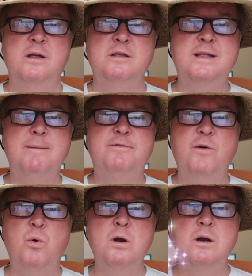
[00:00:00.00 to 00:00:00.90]
Step
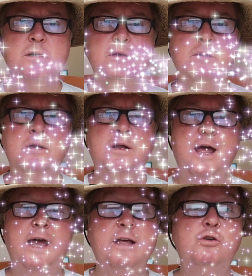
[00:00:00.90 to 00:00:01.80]
4
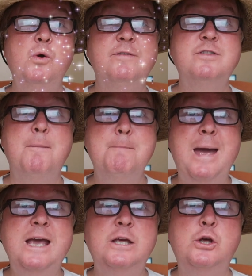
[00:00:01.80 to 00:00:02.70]
is you have to
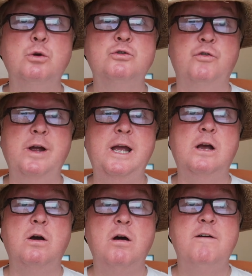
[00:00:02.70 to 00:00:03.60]
make your drink